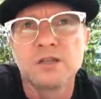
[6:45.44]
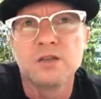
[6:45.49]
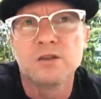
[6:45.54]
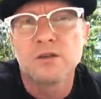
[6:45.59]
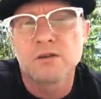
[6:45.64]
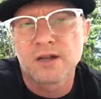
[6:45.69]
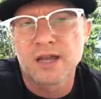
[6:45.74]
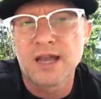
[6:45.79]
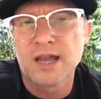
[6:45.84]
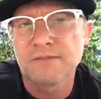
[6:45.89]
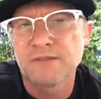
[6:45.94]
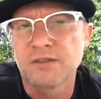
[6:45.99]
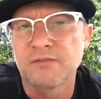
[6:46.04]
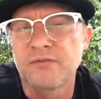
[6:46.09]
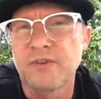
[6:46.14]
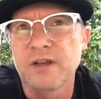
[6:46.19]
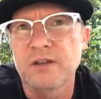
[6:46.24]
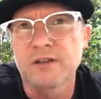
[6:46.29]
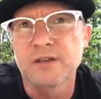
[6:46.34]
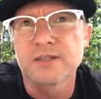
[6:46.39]
You don't have to
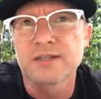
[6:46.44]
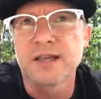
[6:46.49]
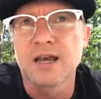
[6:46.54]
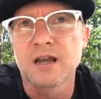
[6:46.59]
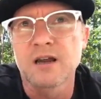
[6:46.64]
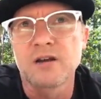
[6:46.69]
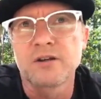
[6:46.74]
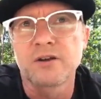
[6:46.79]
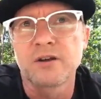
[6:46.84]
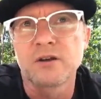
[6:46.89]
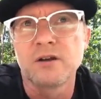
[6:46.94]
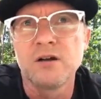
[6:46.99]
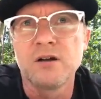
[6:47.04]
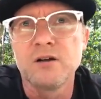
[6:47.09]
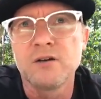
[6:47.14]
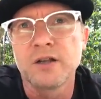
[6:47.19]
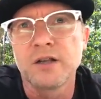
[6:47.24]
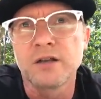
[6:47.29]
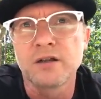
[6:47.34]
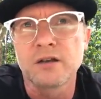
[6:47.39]
figure this out on your
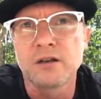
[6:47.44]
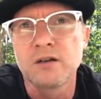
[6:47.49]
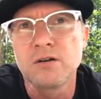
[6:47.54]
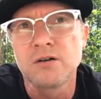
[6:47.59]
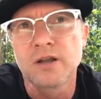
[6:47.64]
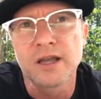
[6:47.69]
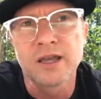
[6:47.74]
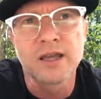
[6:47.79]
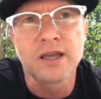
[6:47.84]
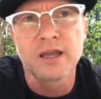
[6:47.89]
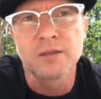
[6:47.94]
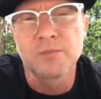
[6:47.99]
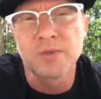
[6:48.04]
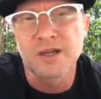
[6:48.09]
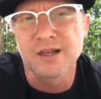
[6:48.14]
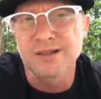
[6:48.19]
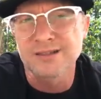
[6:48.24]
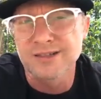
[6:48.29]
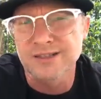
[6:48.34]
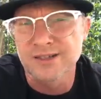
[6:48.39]
own in your own head,
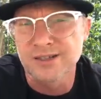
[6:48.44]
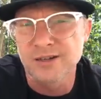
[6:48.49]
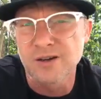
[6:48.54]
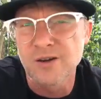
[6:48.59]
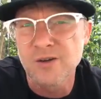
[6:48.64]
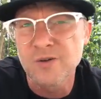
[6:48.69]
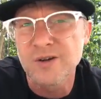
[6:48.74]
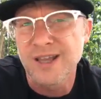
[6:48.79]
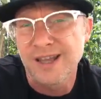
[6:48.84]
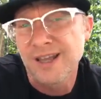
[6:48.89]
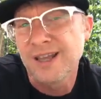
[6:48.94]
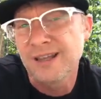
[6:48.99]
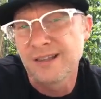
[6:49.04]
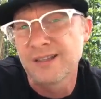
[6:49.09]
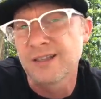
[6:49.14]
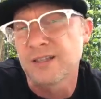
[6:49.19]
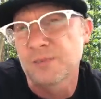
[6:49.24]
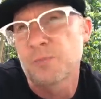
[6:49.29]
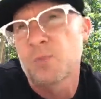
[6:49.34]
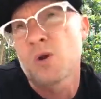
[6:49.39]
because it's your own
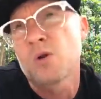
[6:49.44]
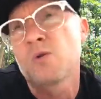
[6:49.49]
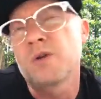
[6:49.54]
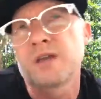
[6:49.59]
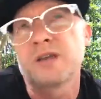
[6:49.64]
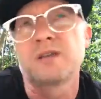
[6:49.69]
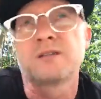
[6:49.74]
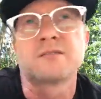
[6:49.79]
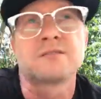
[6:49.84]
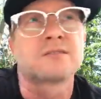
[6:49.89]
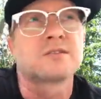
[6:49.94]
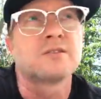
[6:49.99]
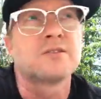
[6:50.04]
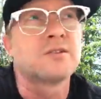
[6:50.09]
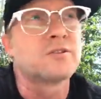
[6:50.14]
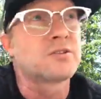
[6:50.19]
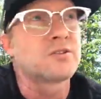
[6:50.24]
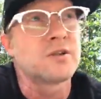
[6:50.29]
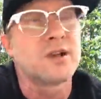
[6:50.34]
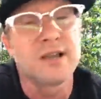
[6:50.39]
head that's broken. So
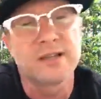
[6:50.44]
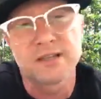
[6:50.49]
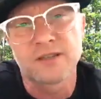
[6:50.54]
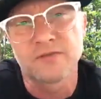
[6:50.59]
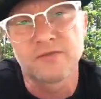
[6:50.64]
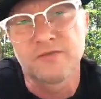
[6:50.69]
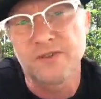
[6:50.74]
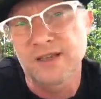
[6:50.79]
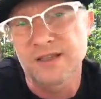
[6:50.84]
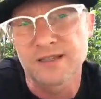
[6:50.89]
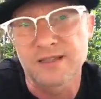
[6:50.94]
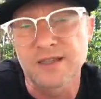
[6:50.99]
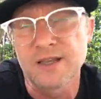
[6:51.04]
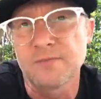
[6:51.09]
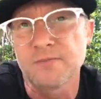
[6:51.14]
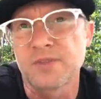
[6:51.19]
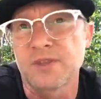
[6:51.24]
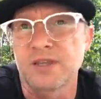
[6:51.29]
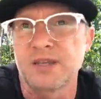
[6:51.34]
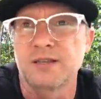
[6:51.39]
you're trying to fix
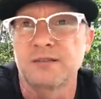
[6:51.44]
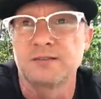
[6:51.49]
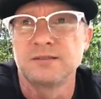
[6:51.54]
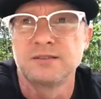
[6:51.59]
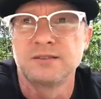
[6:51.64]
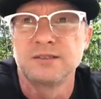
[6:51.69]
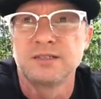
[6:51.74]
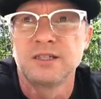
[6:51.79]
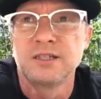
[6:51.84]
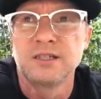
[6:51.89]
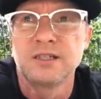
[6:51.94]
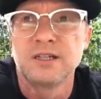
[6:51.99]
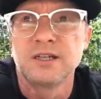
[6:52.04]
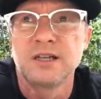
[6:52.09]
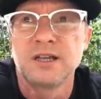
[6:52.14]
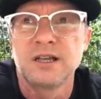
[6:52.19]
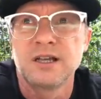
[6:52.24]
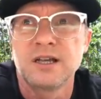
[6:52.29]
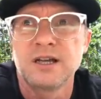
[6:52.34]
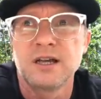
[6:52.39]
something
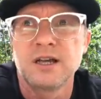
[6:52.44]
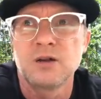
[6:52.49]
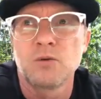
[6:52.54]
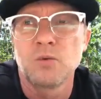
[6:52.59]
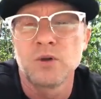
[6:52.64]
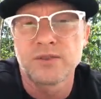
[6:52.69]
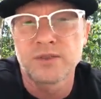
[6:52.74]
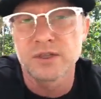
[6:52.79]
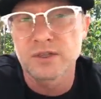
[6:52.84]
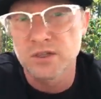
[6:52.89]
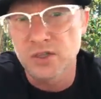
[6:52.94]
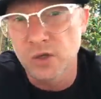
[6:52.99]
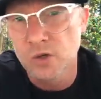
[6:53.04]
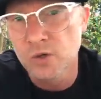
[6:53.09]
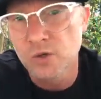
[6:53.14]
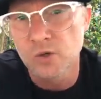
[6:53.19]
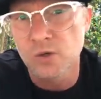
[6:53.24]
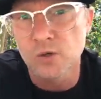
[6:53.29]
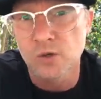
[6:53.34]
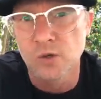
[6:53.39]
with a
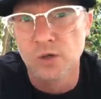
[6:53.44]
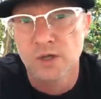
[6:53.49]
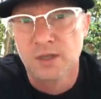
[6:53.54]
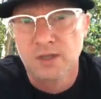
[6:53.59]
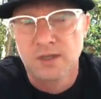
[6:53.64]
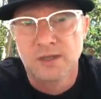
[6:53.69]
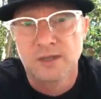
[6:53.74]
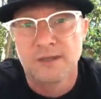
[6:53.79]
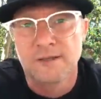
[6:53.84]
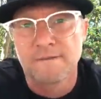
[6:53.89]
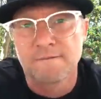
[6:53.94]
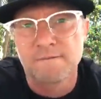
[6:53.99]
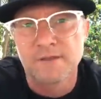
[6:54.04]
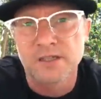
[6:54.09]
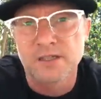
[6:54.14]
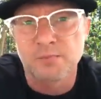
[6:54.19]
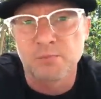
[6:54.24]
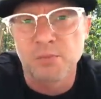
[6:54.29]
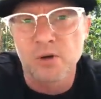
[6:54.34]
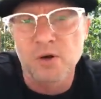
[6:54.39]
tool
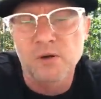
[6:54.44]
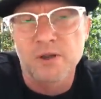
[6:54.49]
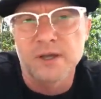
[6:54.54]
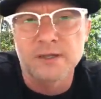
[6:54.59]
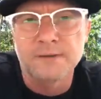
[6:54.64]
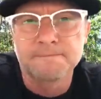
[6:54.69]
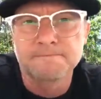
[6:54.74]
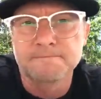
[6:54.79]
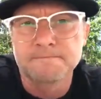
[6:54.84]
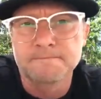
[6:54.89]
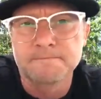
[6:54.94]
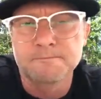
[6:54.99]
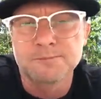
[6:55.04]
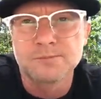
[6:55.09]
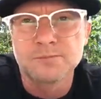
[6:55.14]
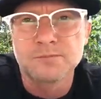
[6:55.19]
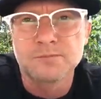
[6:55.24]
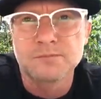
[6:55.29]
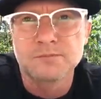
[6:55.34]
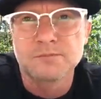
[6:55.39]
that's broken.
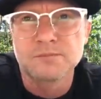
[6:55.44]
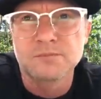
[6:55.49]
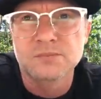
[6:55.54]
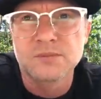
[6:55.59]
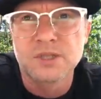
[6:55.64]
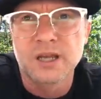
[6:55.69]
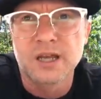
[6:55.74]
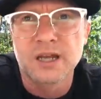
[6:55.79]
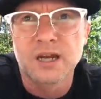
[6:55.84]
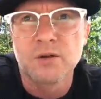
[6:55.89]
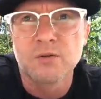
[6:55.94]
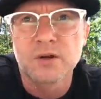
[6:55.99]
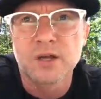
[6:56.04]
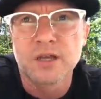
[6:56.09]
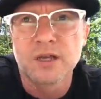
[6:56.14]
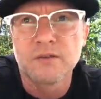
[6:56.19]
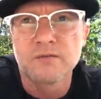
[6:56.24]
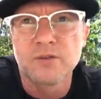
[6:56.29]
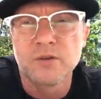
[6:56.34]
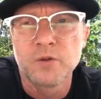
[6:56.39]
And I want
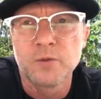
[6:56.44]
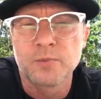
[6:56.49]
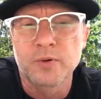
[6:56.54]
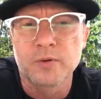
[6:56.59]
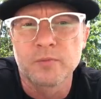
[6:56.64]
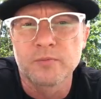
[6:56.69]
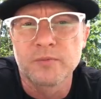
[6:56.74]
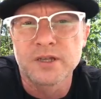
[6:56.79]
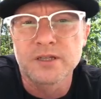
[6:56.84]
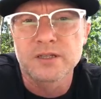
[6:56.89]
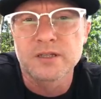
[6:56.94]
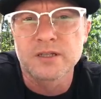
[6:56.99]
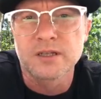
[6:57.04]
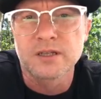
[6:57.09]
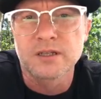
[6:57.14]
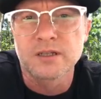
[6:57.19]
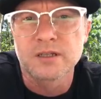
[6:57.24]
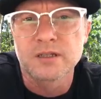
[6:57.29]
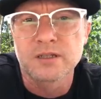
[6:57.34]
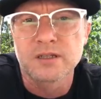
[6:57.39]
to give you
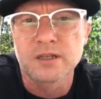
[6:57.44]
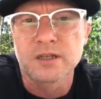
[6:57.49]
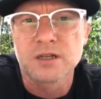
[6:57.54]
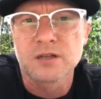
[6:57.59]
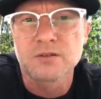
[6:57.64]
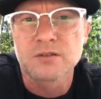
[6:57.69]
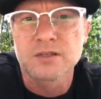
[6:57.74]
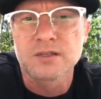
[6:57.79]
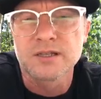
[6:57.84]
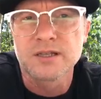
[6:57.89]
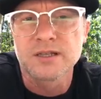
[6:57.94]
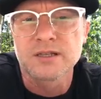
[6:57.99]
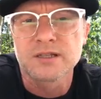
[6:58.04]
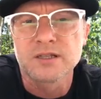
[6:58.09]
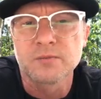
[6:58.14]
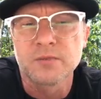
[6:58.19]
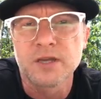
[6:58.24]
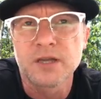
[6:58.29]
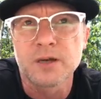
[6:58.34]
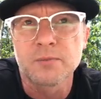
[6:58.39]
permission to go seek
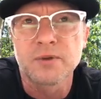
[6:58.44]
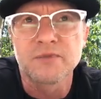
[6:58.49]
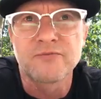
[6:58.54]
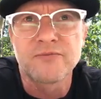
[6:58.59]
some help.